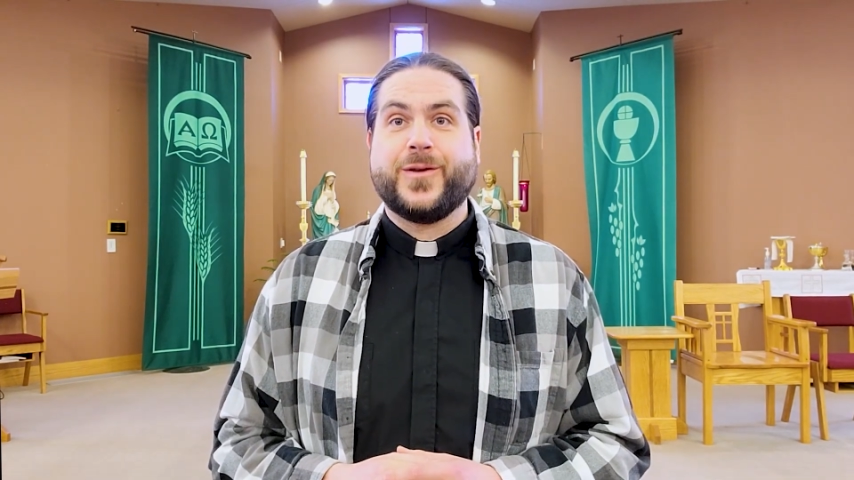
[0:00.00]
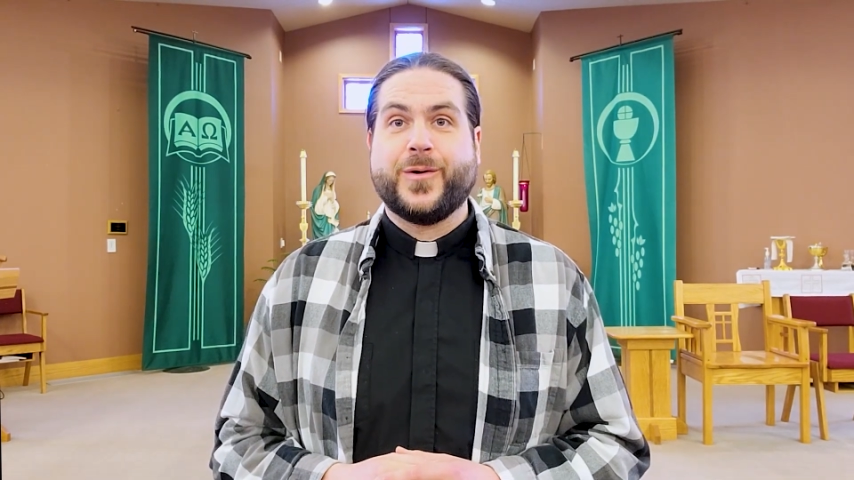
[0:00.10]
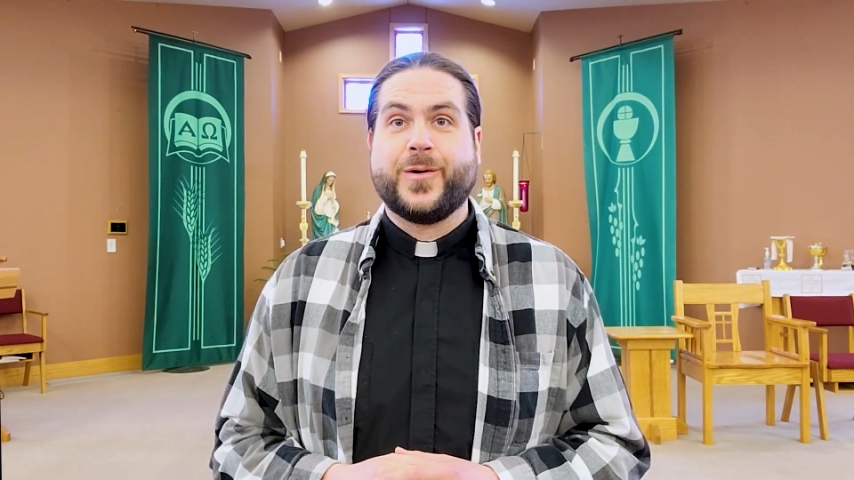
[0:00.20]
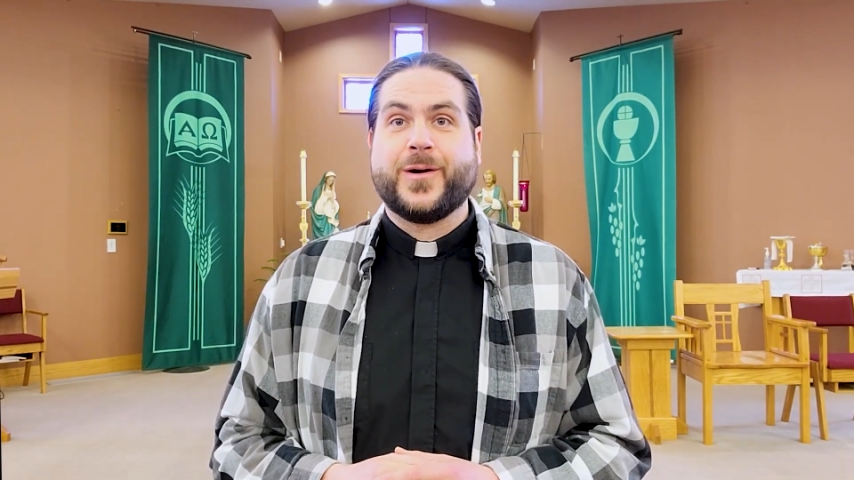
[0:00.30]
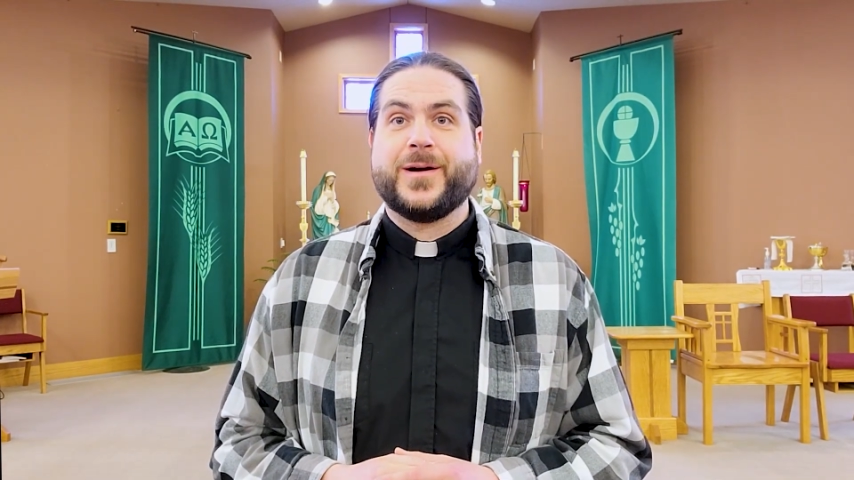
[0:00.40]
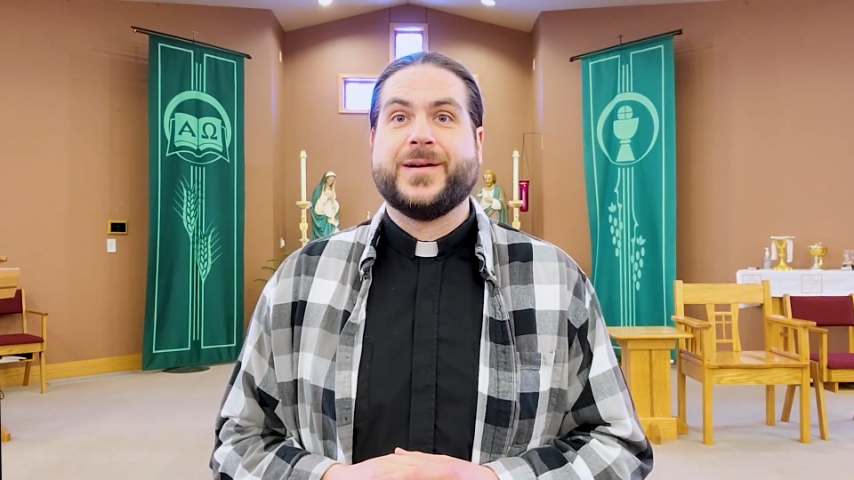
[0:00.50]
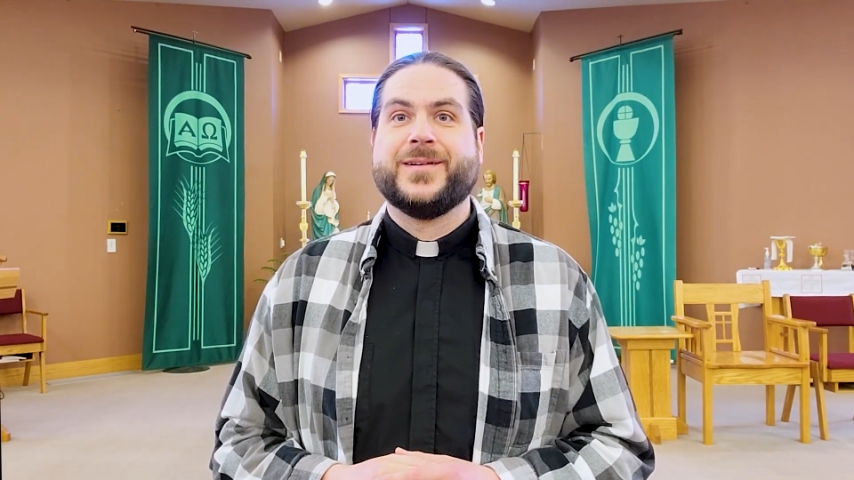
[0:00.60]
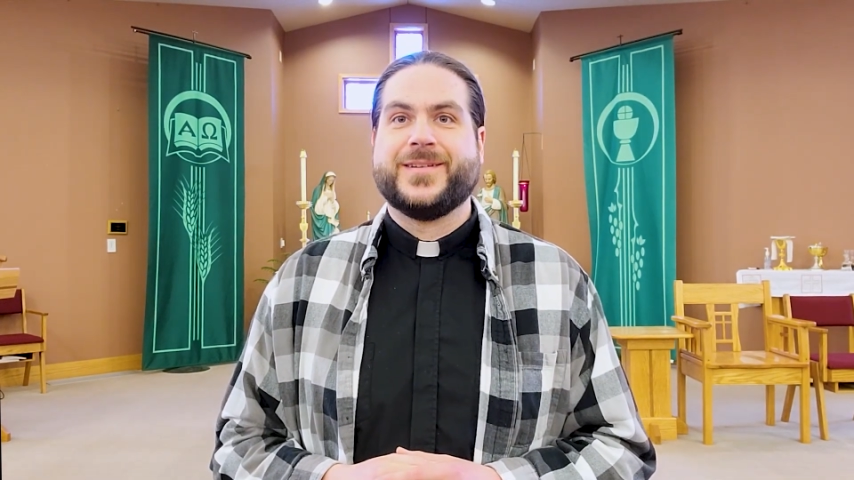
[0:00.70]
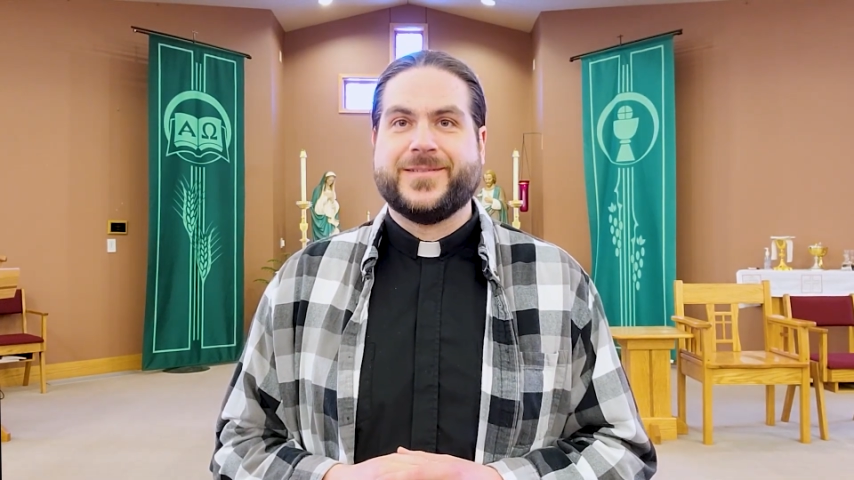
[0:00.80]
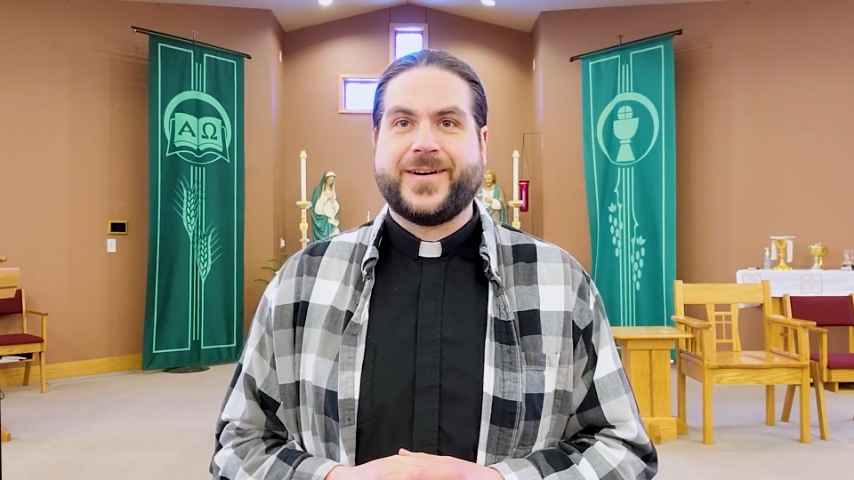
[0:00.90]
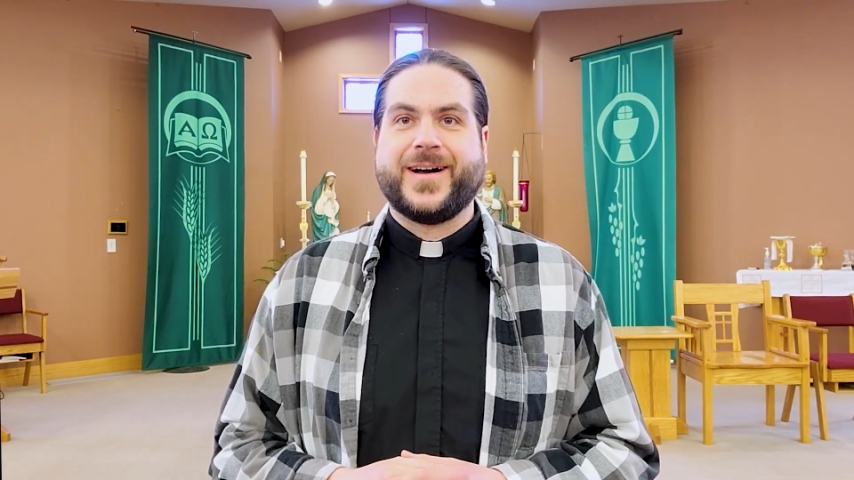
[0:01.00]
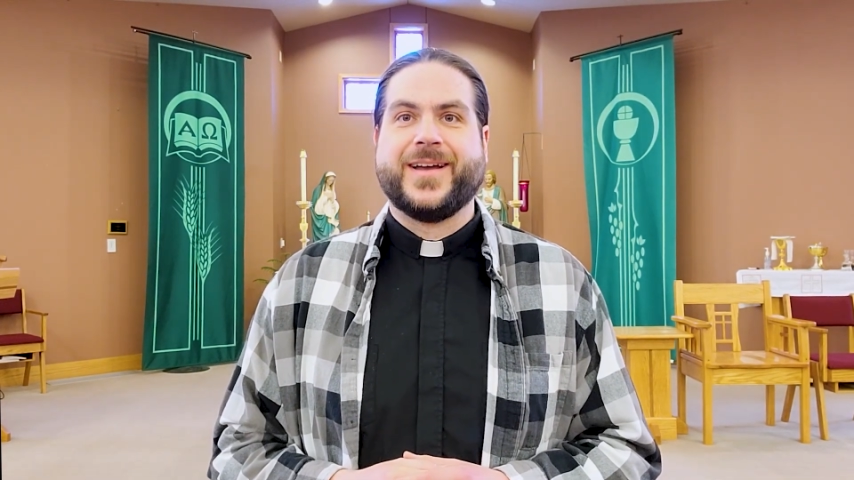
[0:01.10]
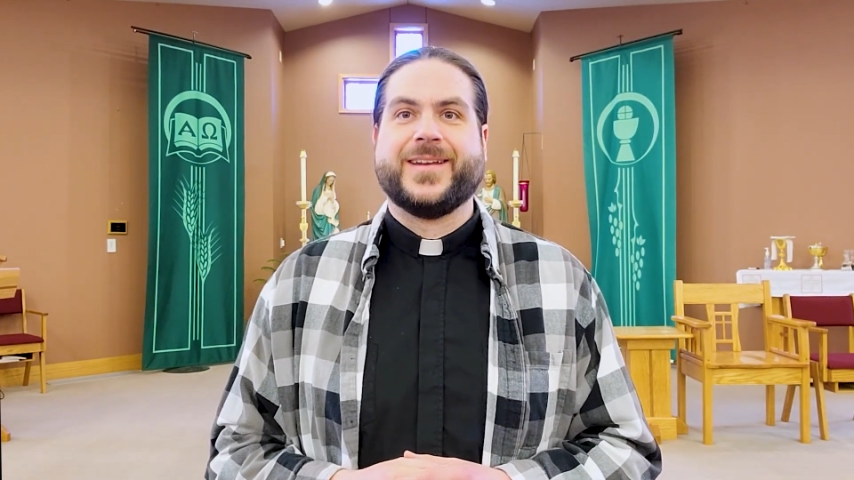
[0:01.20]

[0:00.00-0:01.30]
your divine